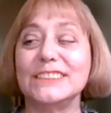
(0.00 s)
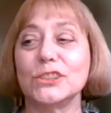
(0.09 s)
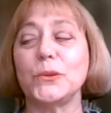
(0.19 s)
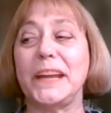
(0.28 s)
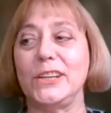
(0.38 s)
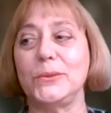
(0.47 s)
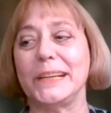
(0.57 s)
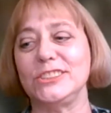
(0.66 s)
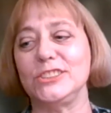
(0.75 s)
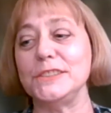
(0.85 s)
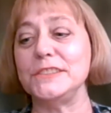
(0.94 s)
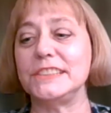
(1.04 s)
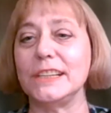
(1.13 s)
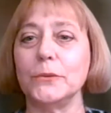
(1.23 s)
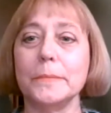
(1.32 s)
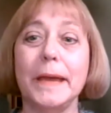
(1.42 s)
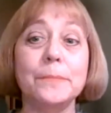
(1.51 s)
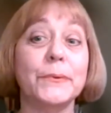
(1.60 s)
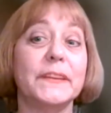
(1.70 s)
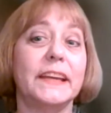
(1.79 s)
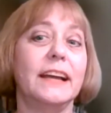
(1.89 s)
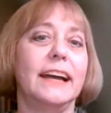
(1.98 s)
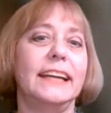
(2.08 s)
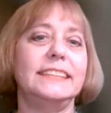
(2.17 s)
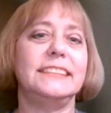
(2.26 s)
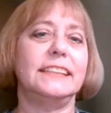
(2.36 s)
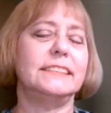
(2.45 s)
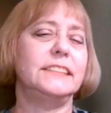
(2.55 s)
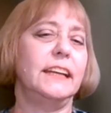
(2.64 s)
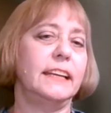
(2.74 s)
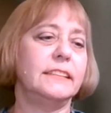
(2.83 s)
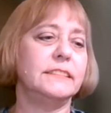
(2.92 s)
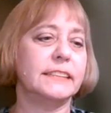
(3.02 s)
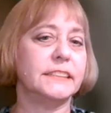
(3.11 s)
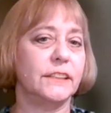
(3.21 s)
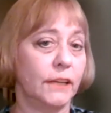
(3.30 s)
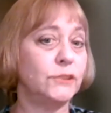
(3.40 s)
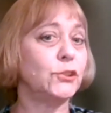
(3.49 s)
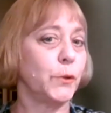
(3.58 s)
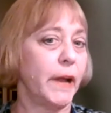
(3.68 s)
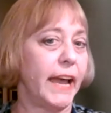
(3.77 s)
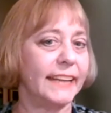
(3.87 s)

a great question. So remember that I did attend as an undergrad.